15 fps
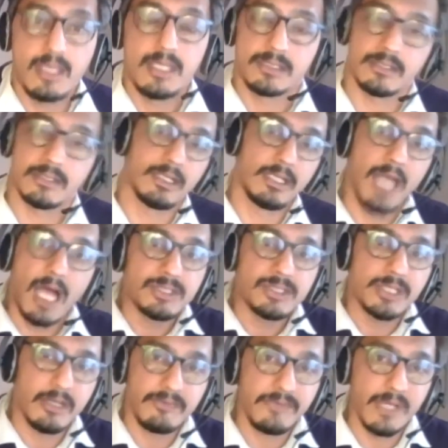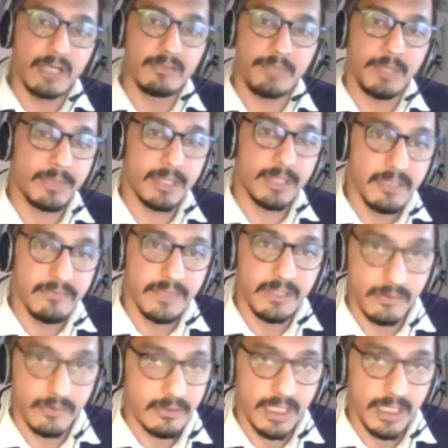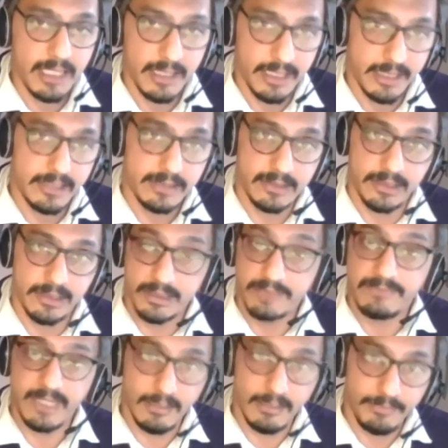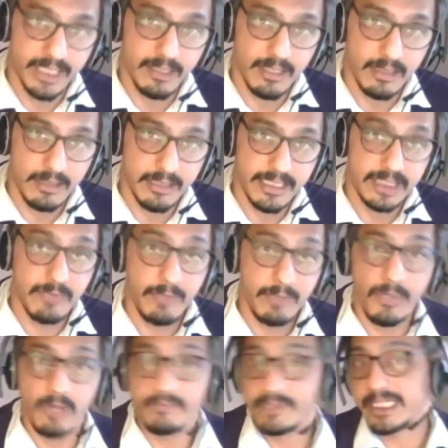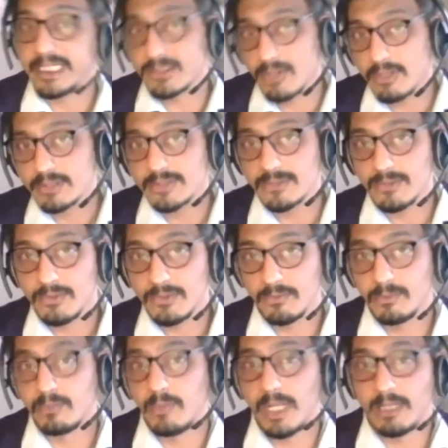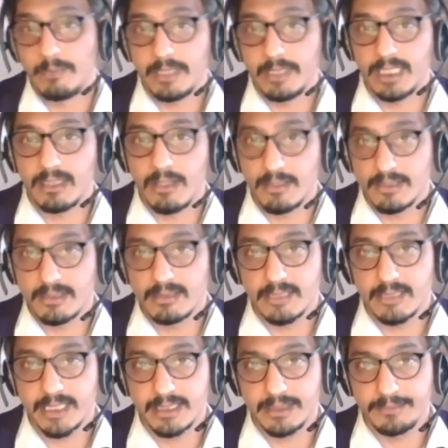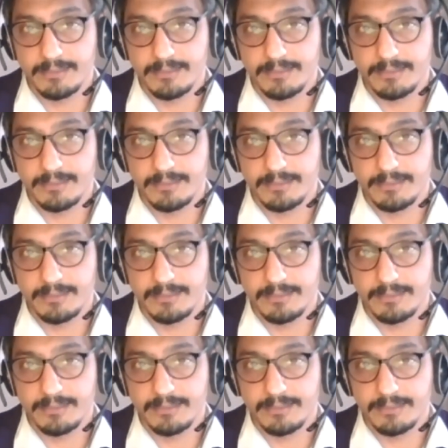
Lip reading: So a large share of young people live in rural areas in developing countries where poverty is also overwhelmingly concentrated.